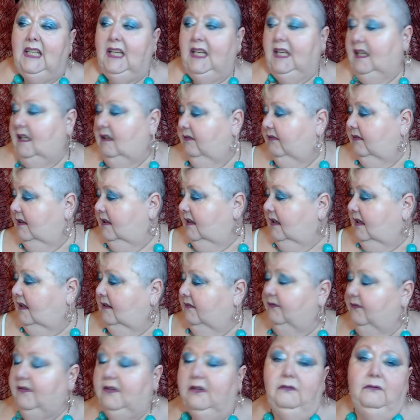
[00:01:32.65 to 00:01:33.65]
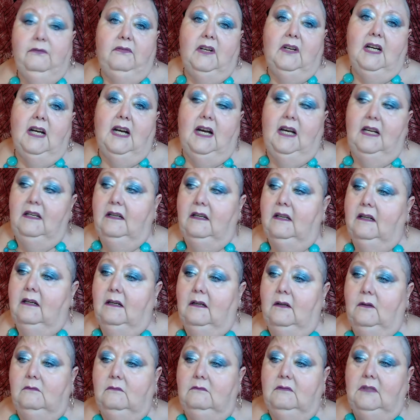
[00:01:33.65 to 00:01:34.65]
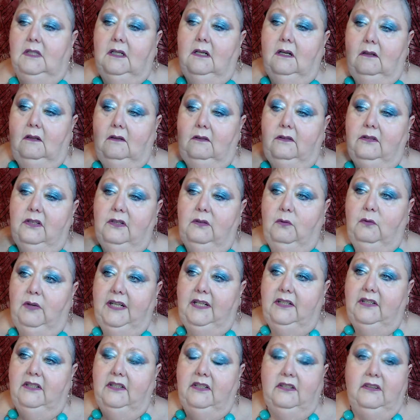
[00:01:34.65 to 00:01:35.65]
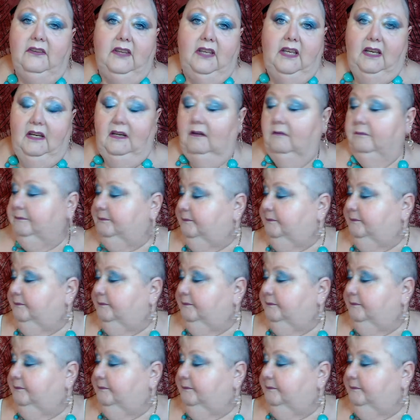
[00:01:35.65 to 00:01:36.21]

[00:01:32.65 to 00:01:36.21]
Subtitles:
even if you've got, you know, a color switch thing.